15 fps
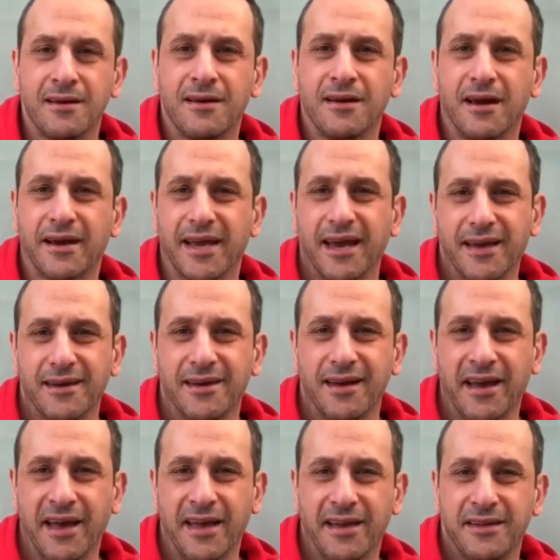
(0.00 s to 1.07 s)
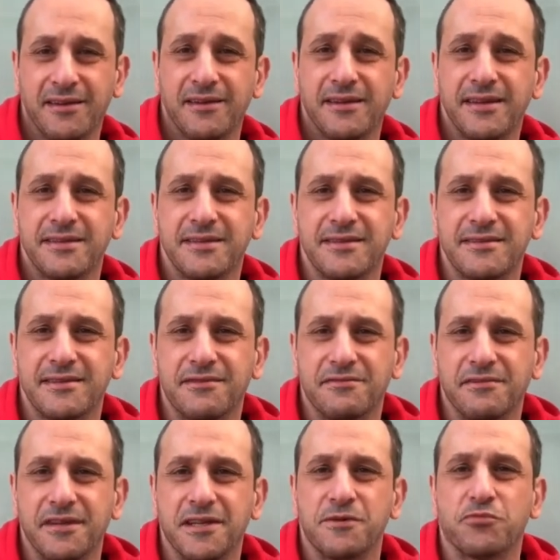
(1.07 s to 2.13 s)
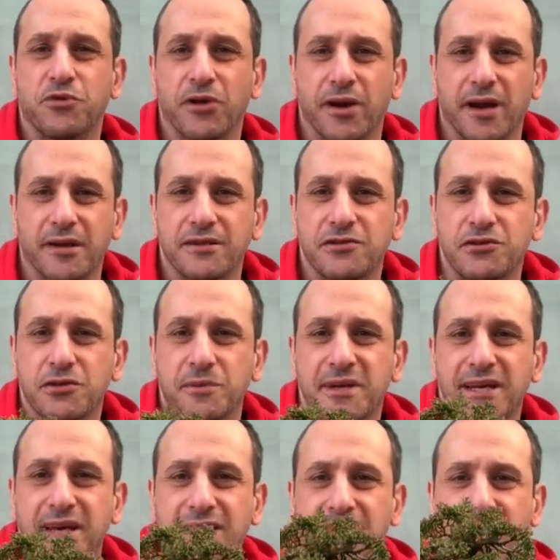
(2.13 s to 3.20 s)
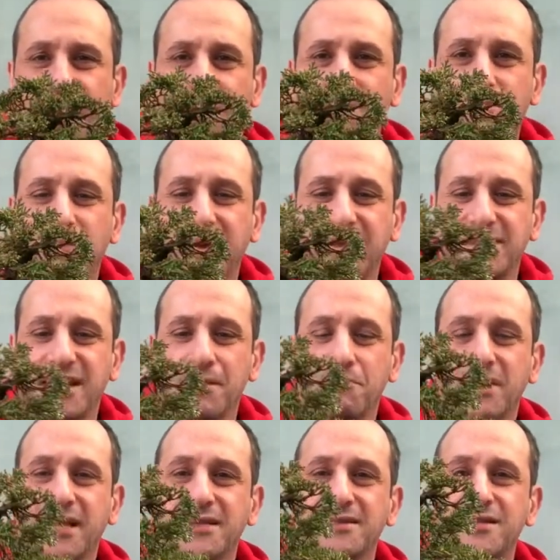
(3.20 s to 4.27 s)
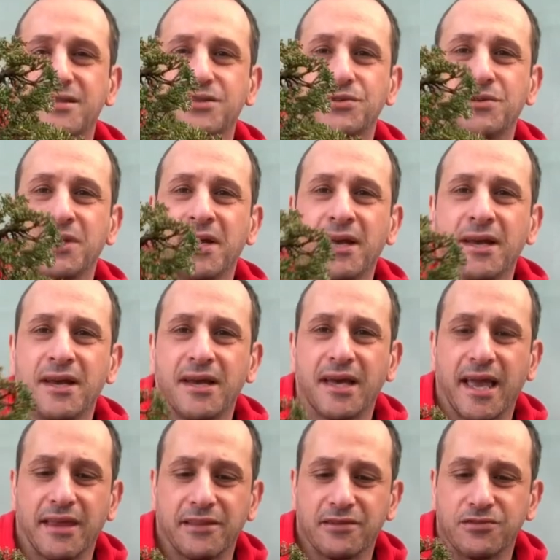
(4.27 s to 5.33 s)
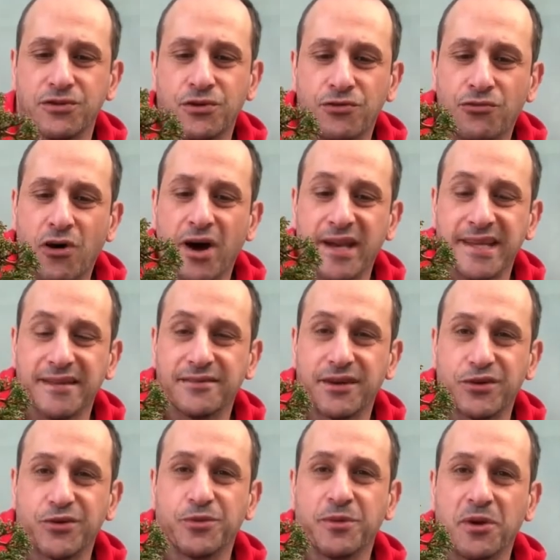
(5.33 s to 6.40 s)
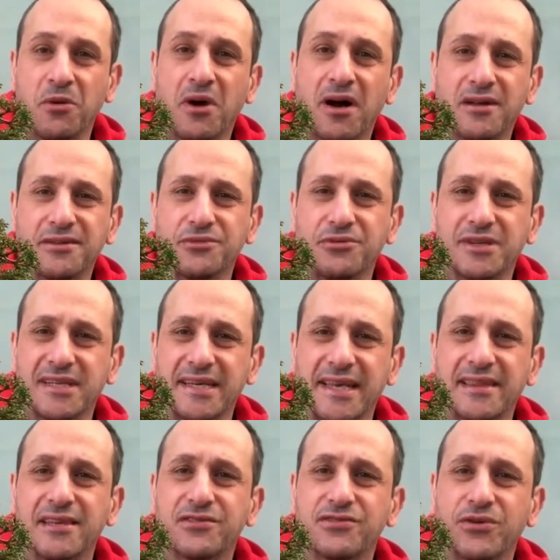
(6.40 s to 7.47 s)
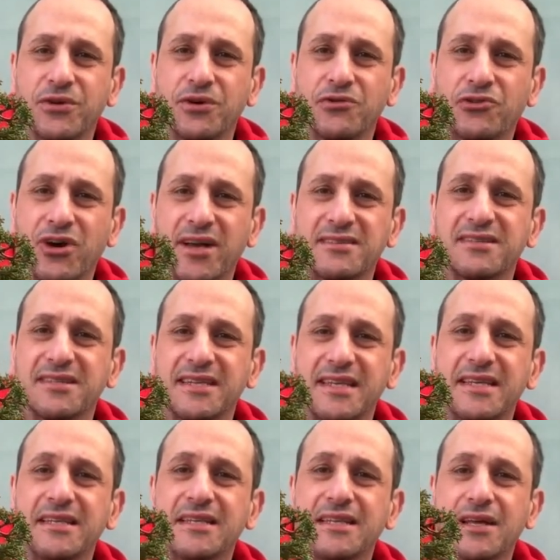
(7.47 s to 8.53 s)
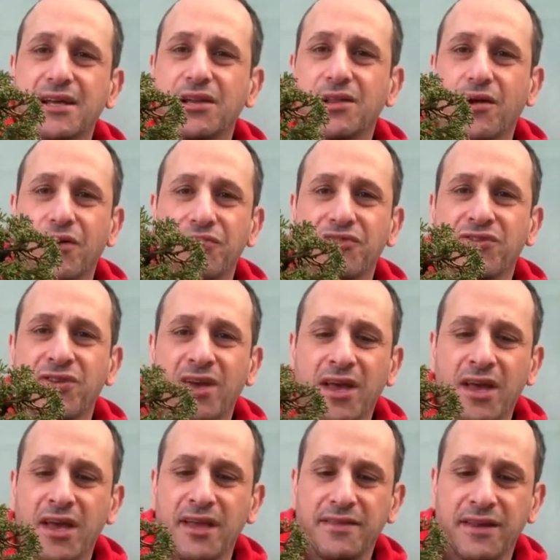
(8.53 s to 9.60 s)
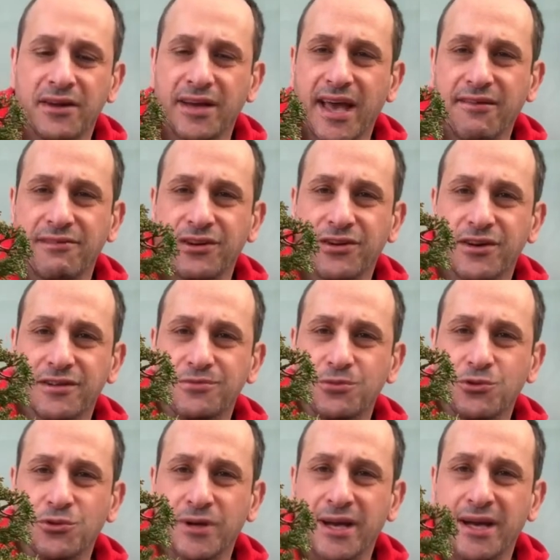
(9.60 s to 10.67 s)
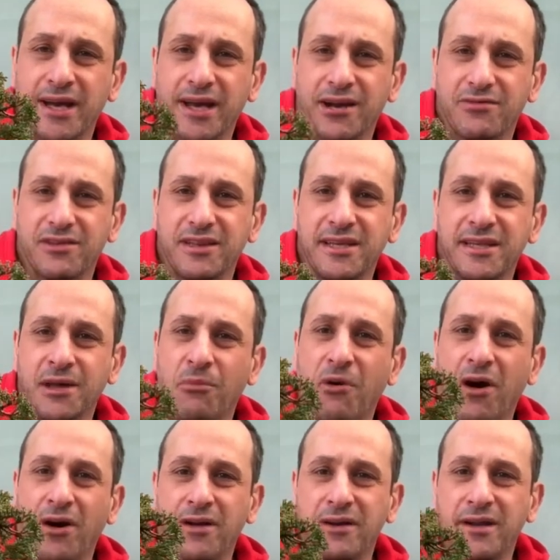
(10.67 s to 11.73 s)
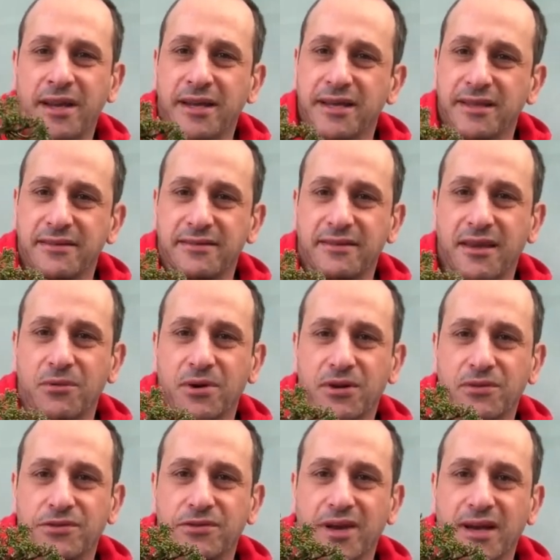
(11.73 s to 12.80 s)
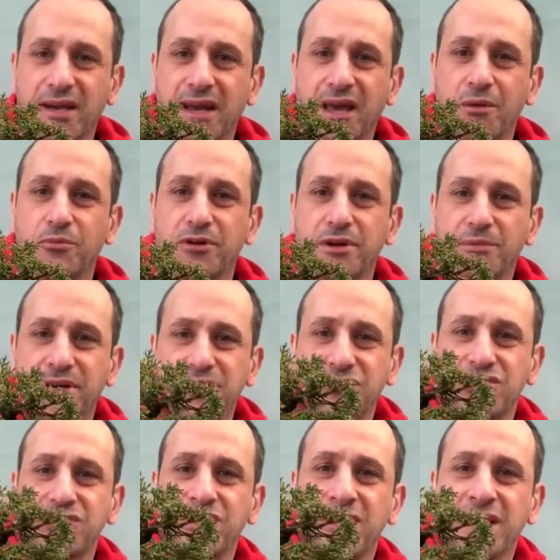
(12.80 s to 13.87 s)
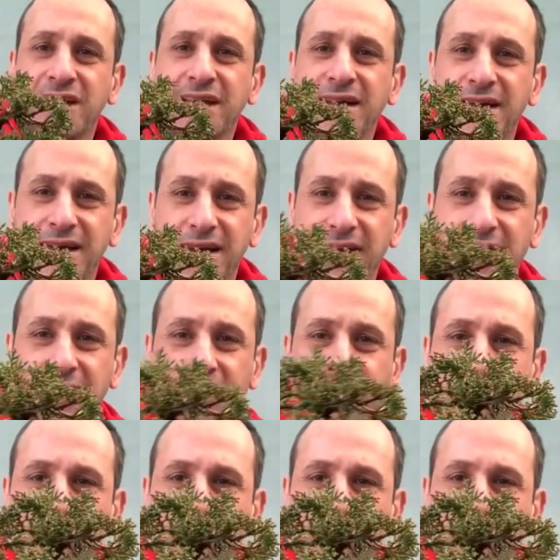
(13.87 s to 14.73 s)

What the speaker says: Okay, and this is the finished product. It took me about 10 minutes to get the soil right in, so it took me a while to really get the soil nice and in and close. Then I gave it a nice water, and I've cleaned the pot, and you can see what it looks like now pretty much. I